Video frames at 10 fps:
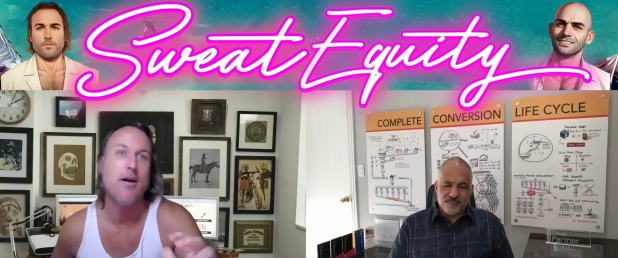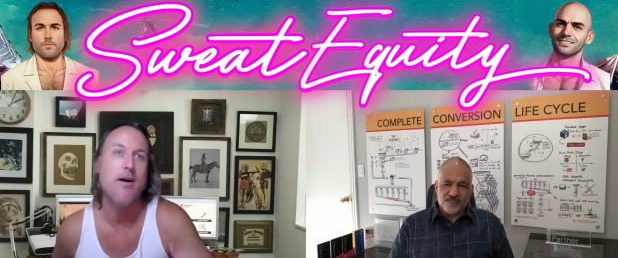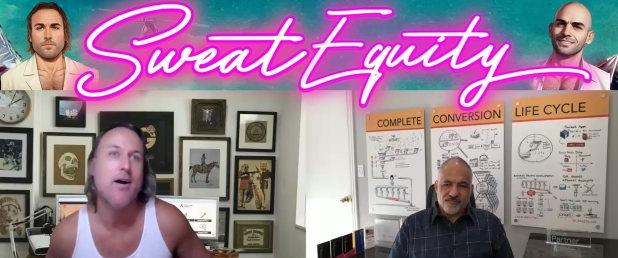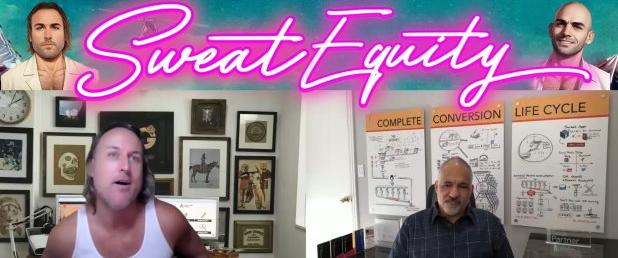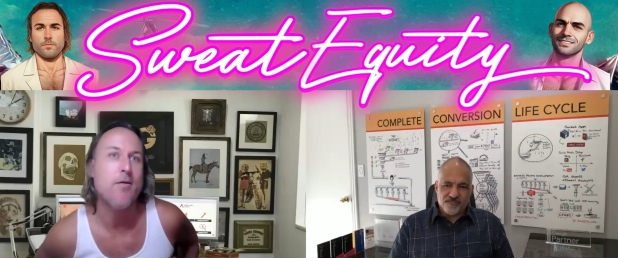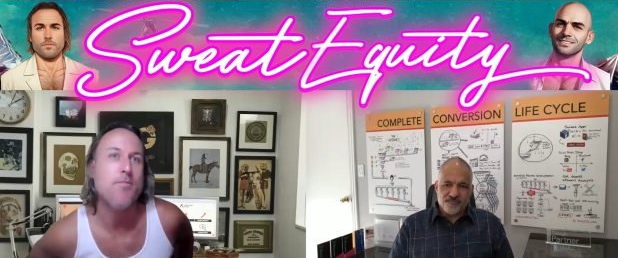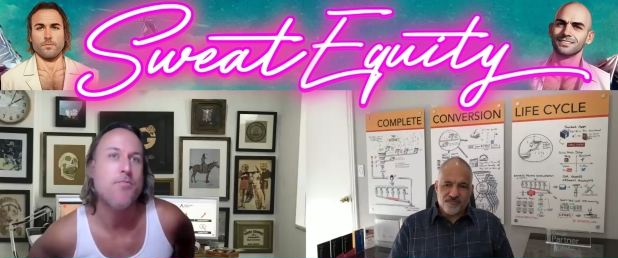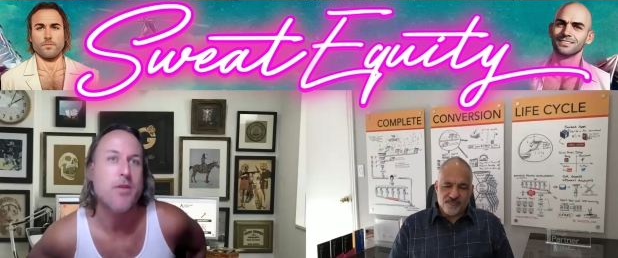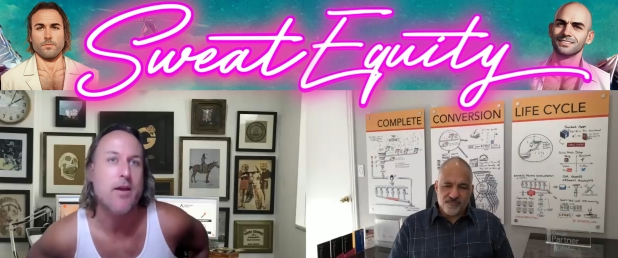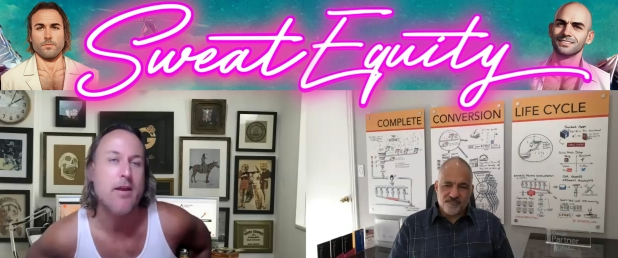
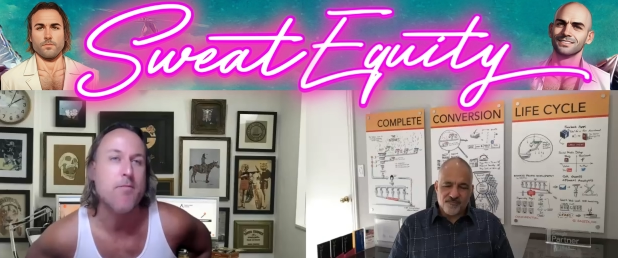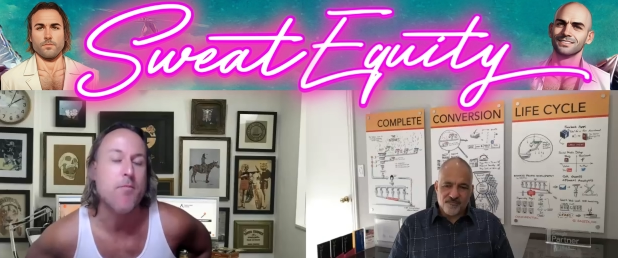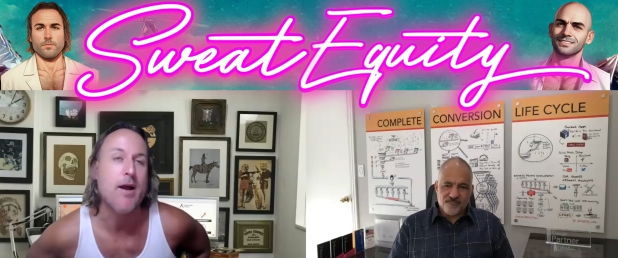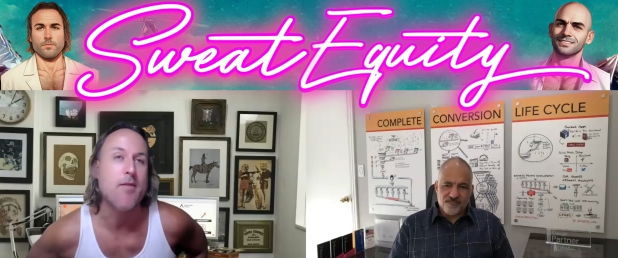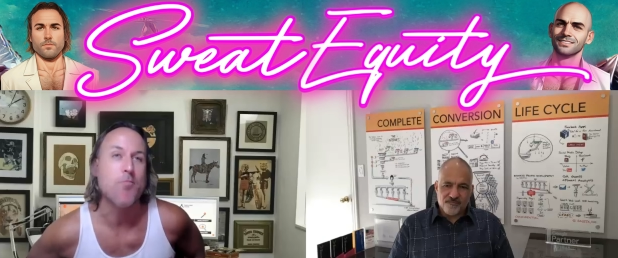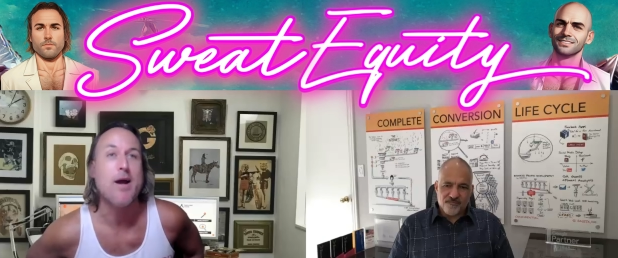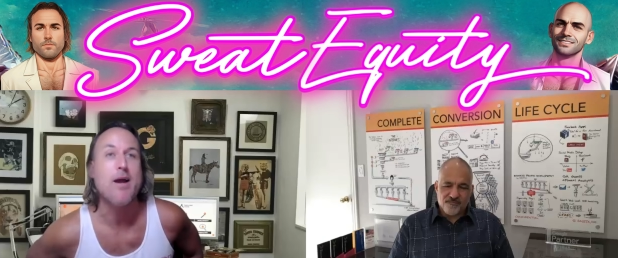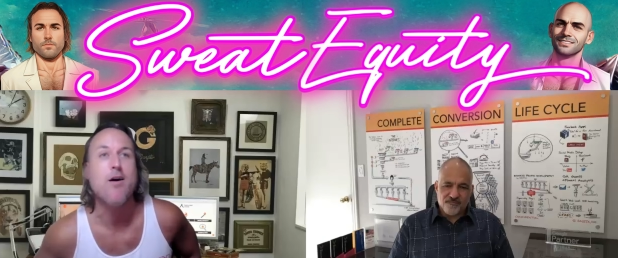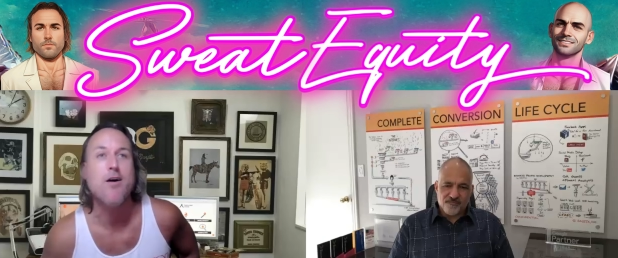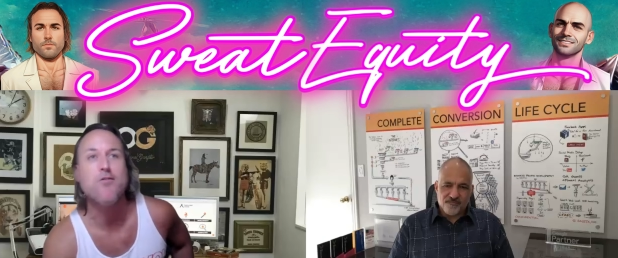Speaker 1: Um, and my my
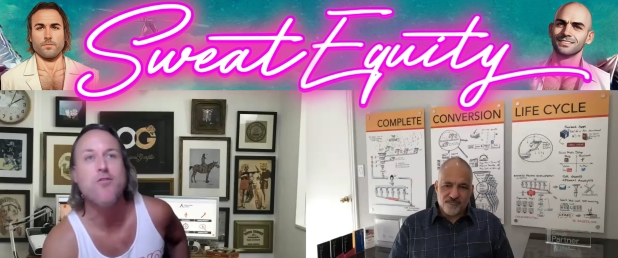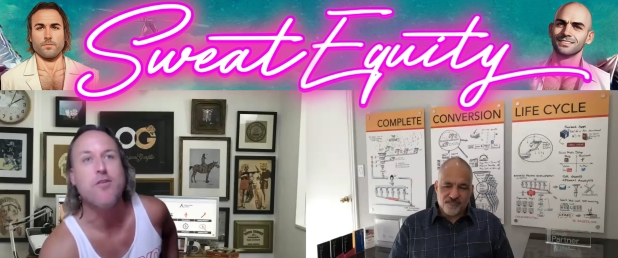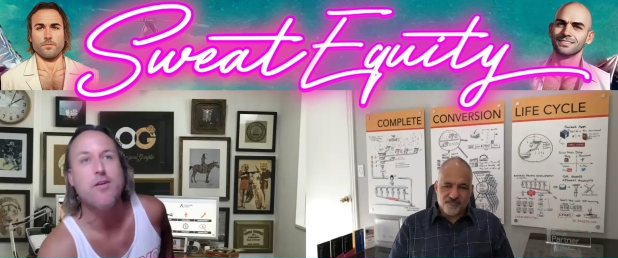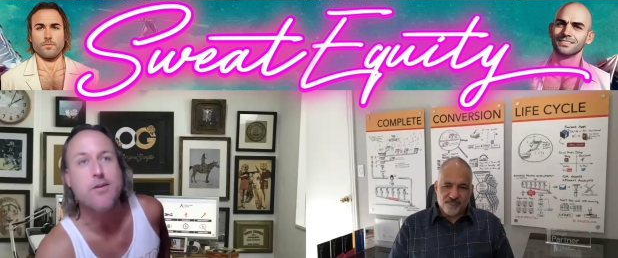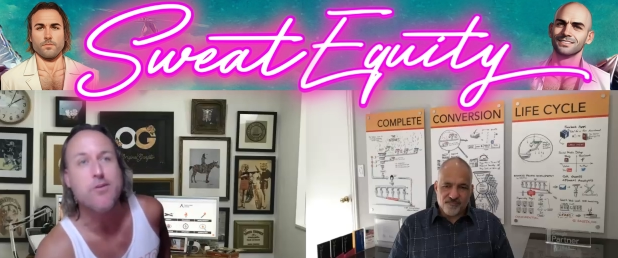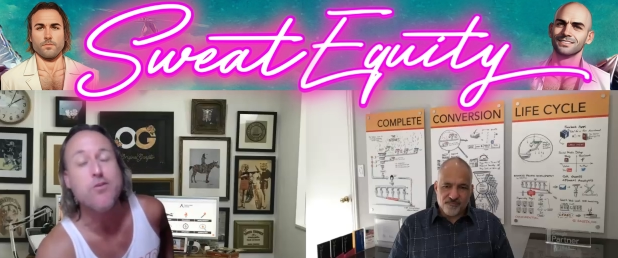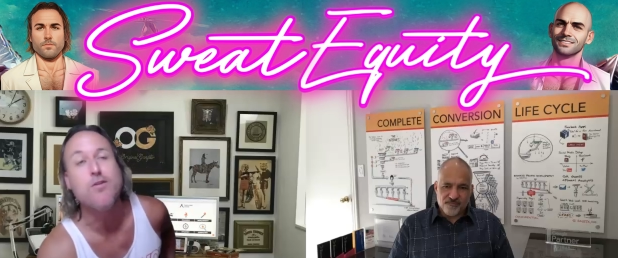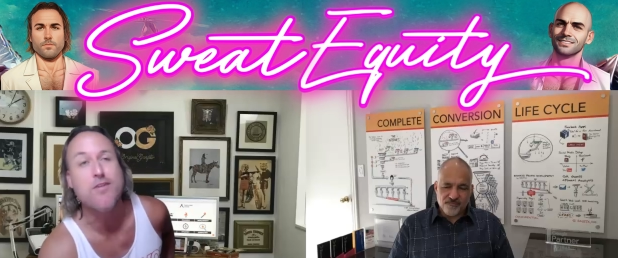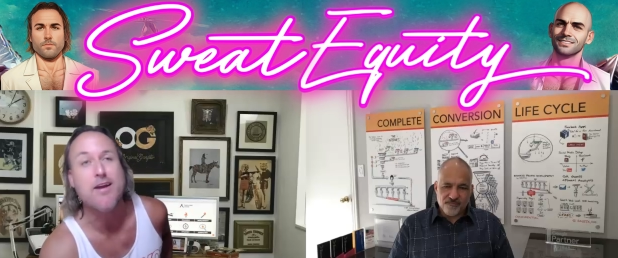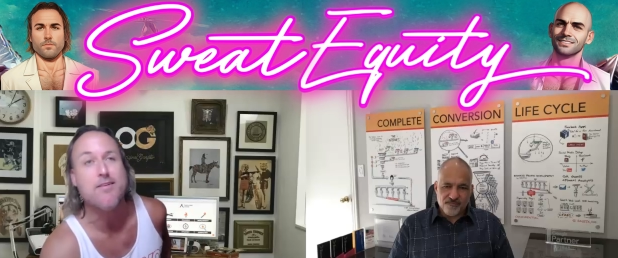hunch, and you do
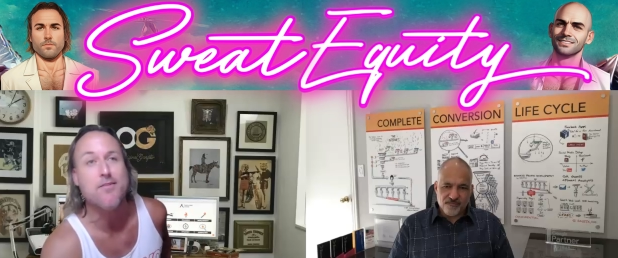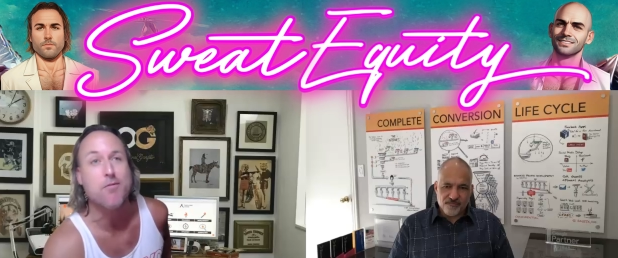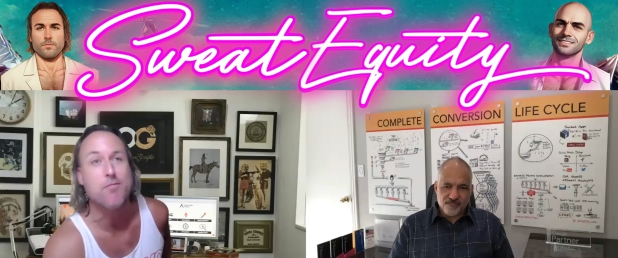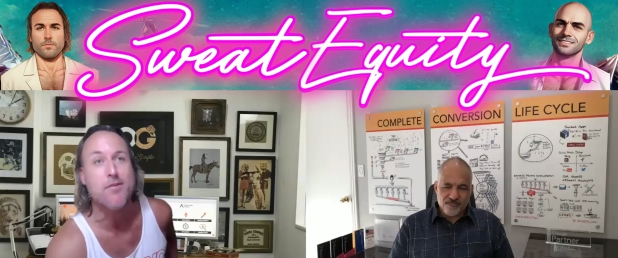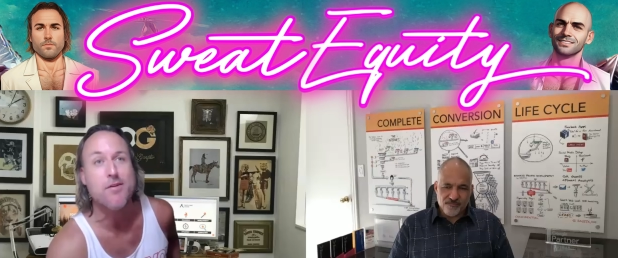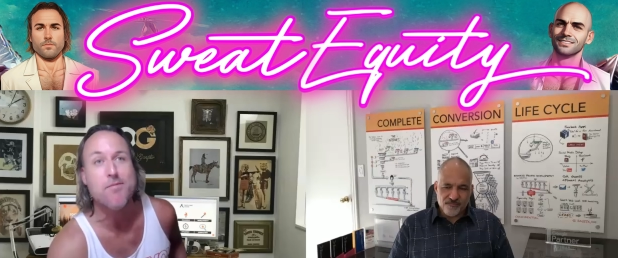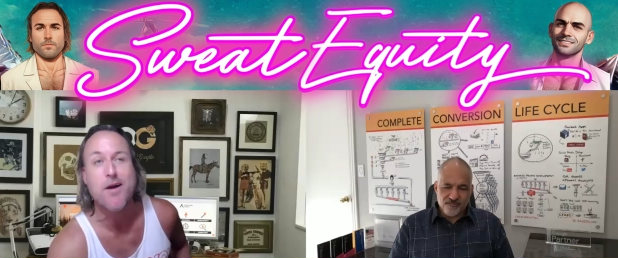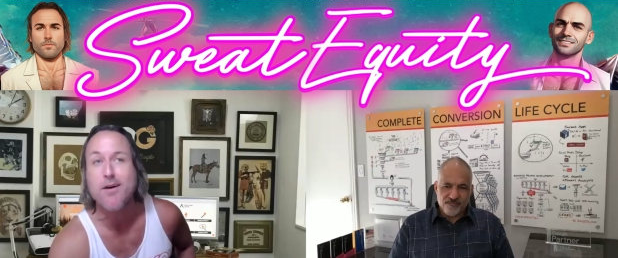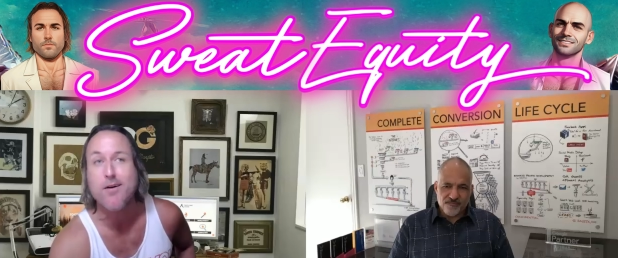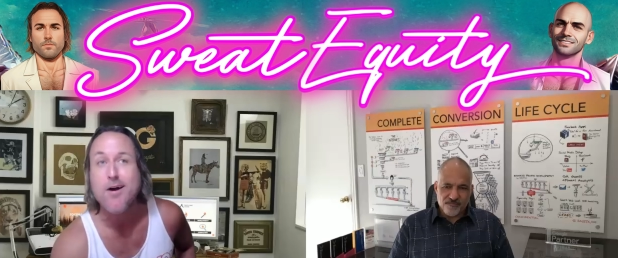the scientific method.
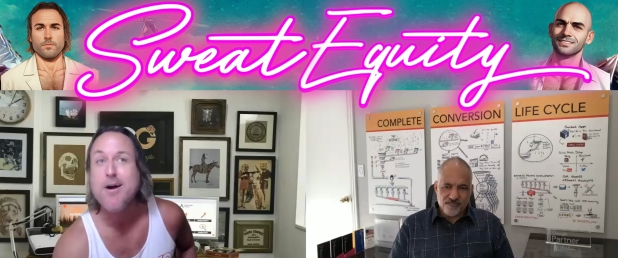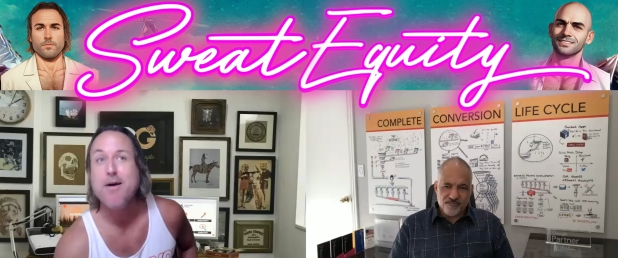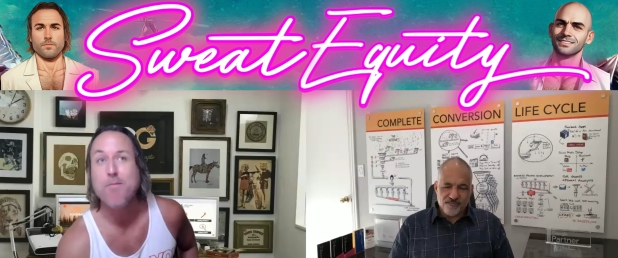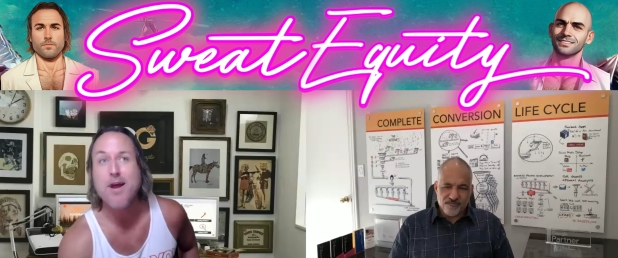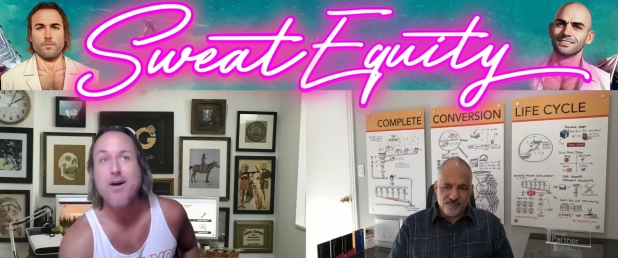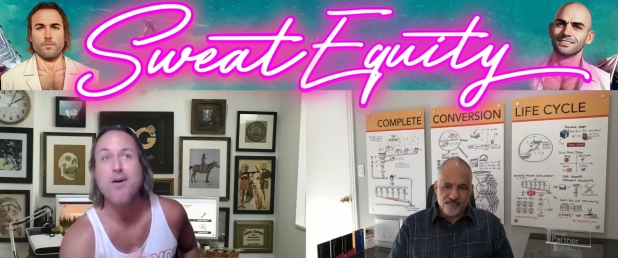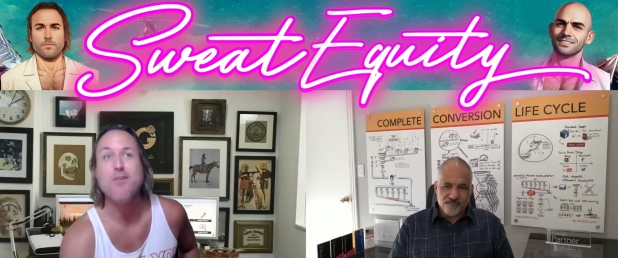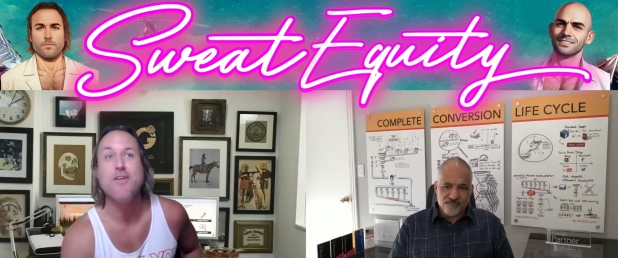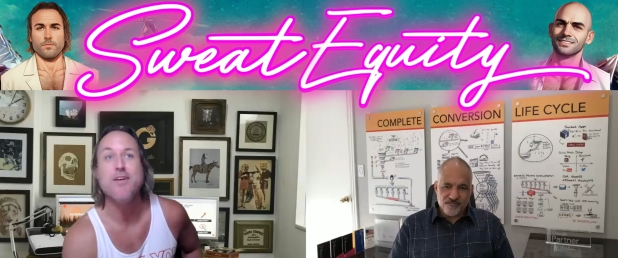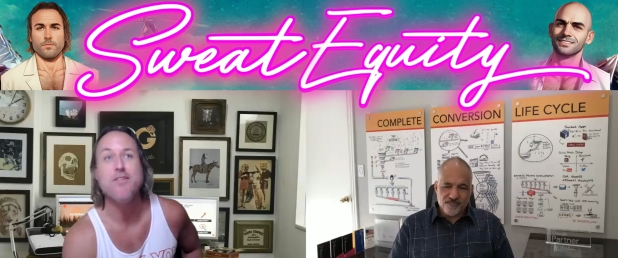My my
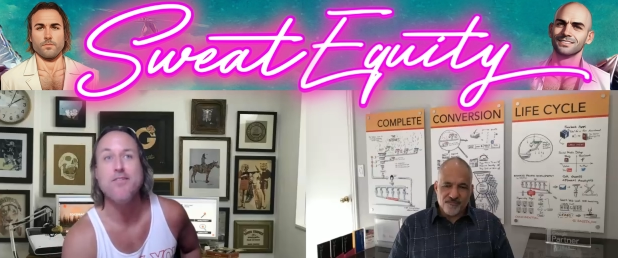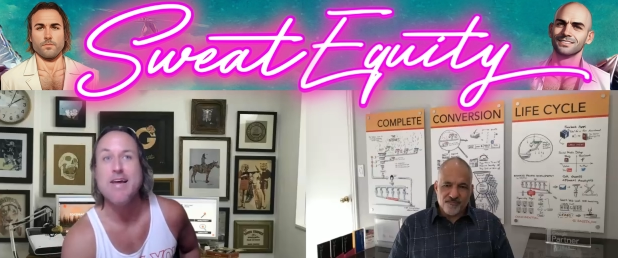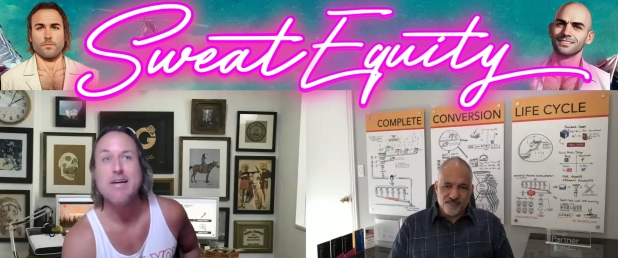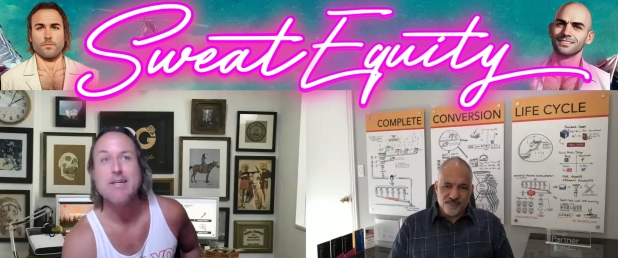hunch is